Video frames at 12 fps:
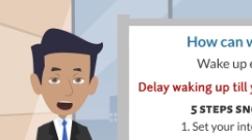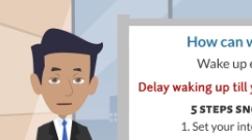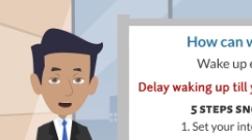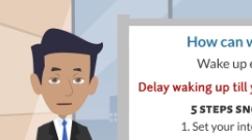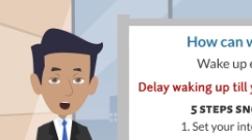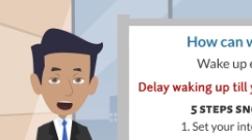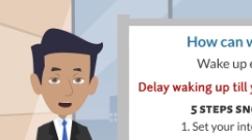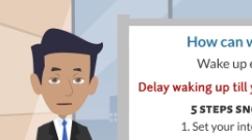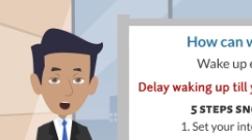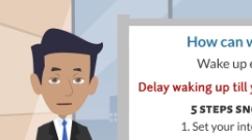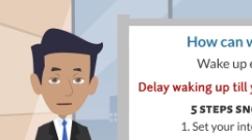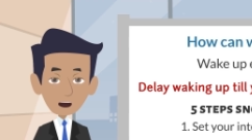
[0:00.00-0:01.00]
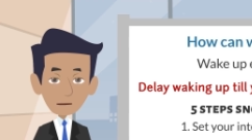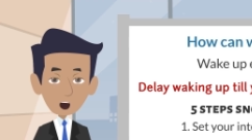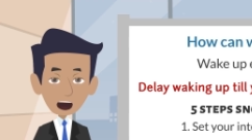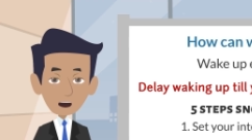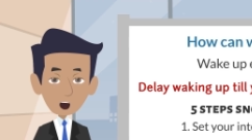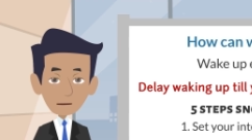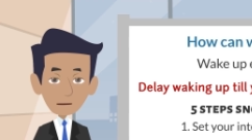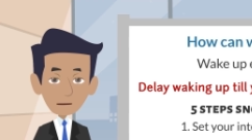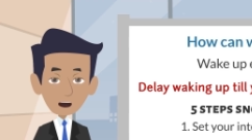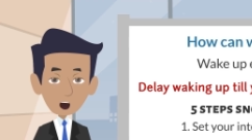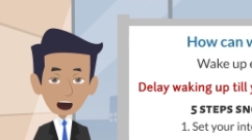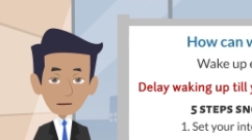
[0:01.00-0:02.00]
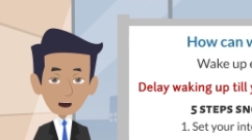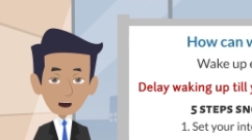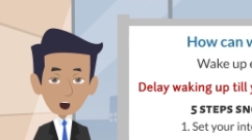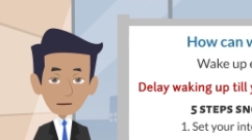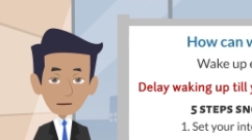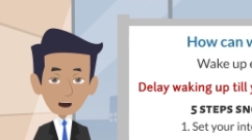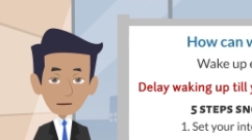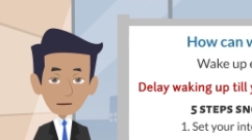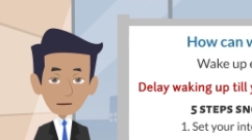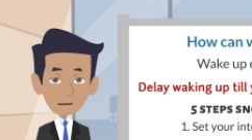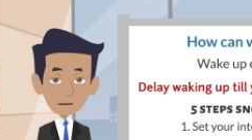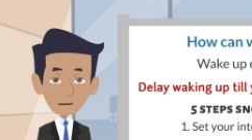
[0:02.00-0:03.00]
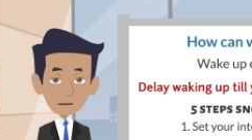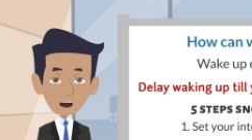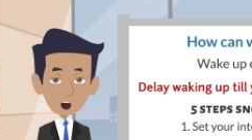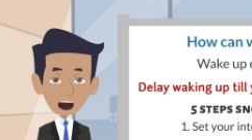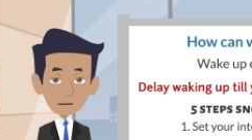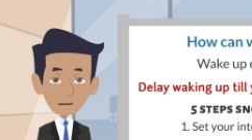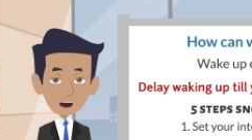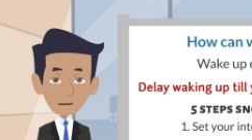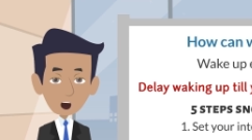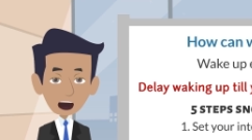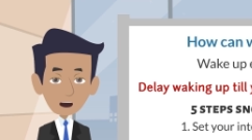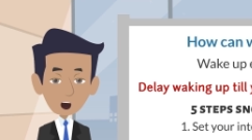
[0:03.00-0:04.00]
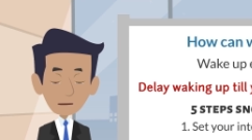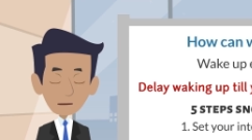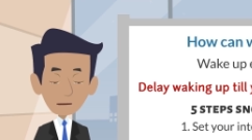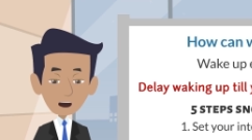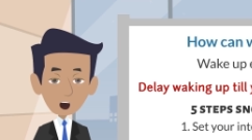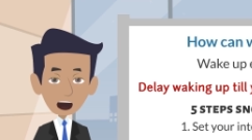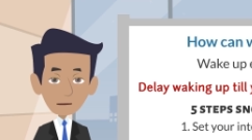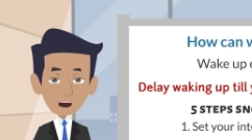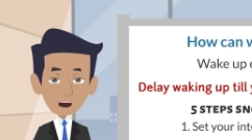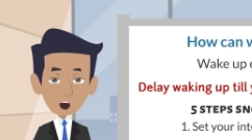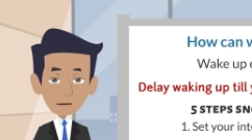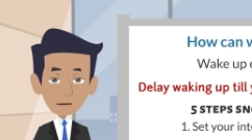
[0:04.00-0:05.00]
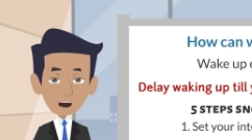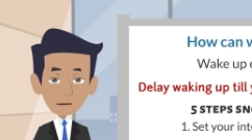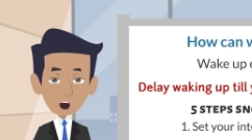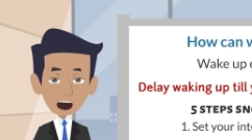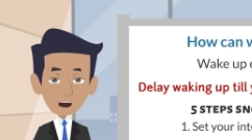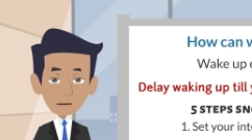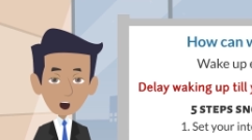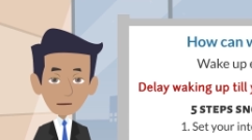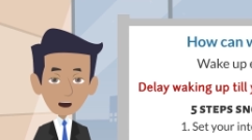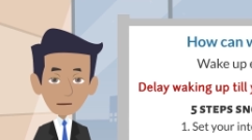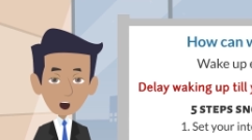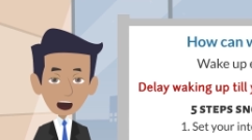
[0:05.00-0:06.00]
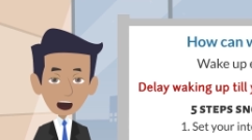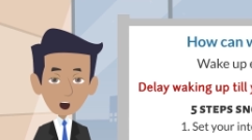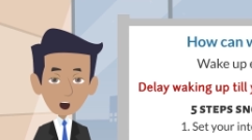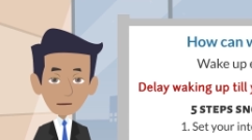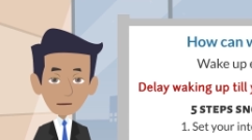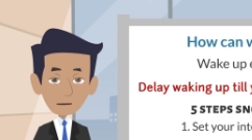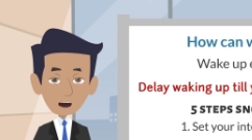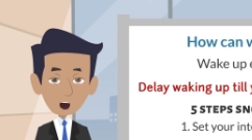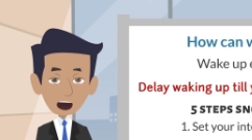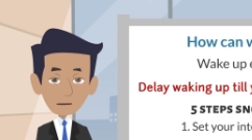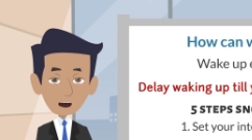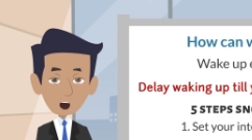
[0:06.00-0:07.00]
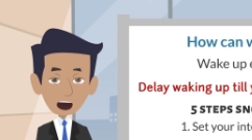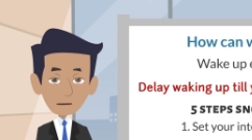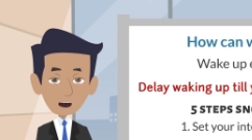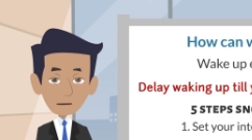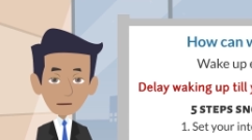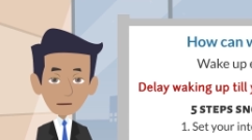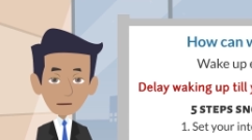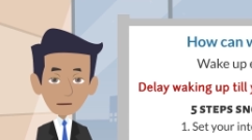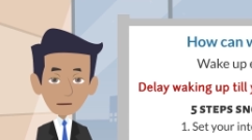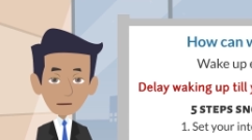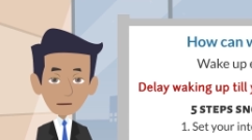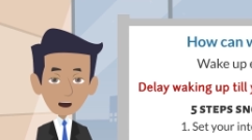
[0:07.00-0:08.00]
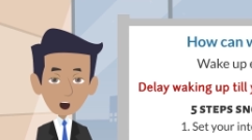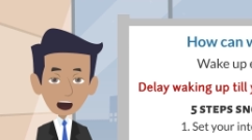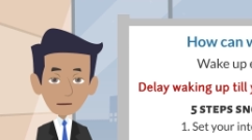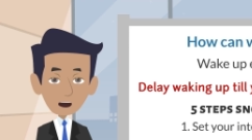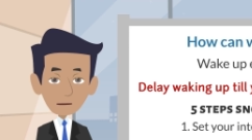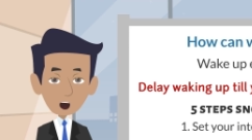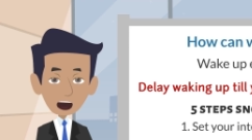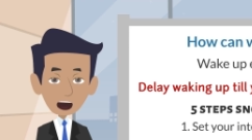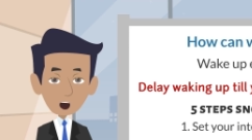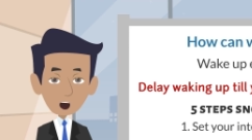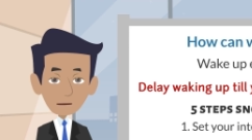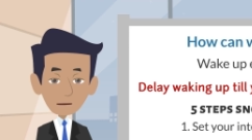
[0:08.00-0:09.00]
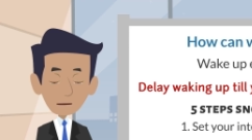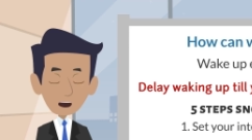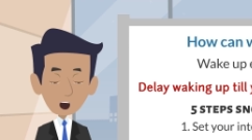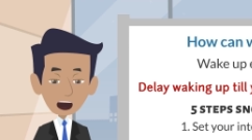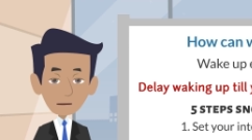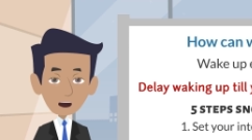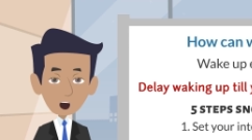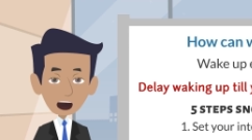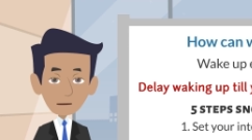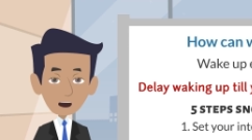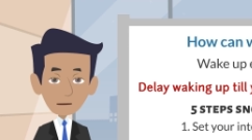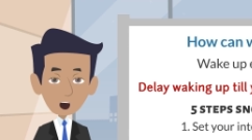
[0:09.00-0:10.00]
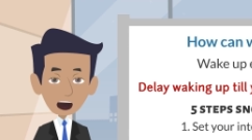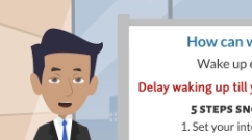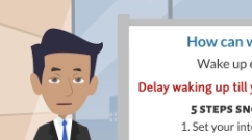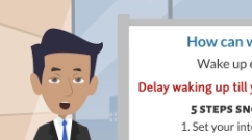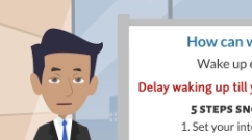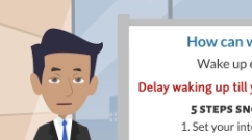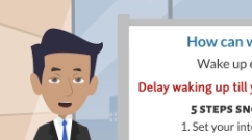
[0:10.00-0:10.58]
Move your alarm across the room. 3. Brush your teeth. Mindless activities give your body time to wake up. 4. Drink a full glass of water.